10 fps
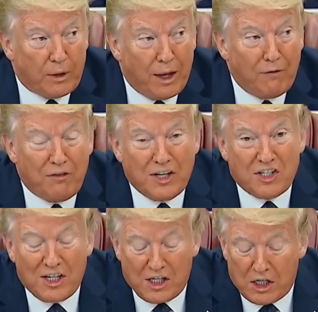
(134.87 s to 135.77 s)

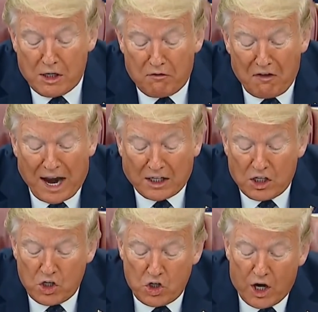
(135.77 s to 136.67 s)
F-A-C-T,
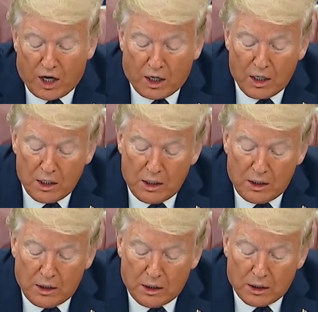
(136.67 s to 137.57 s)
fact check.
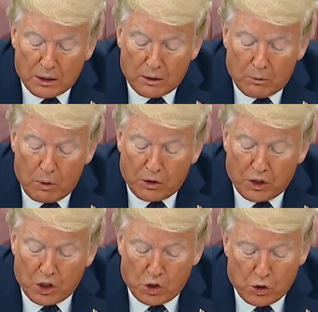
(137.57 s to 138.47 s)
What
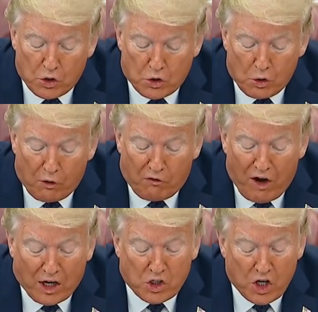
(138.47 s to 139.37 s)
they choose to
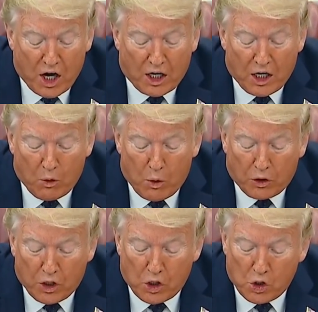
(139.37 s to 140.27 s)
fact check and
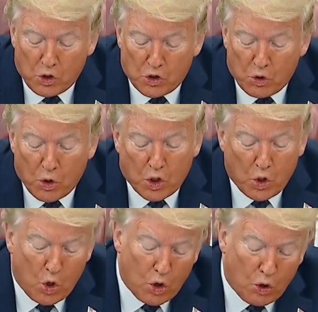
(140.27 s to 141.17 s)
what they choose to
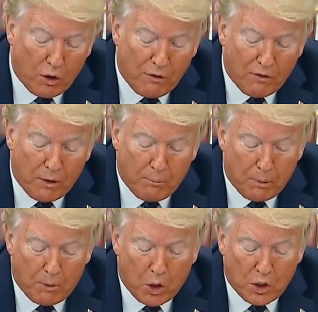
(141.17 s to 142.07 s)
ignore or even
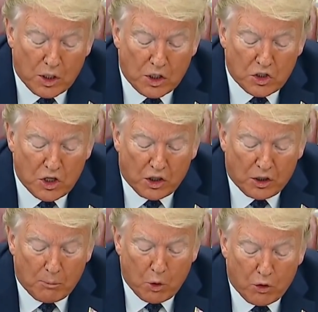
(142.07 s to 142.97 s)
promote is
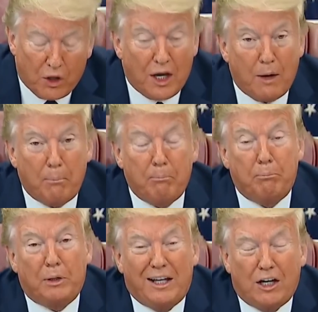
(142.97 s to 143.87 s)
nothing more than a
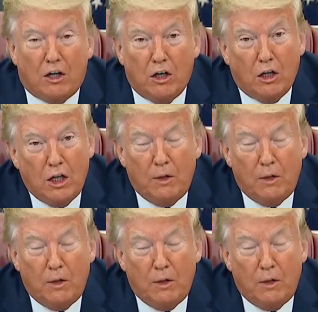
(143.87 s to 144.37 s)
political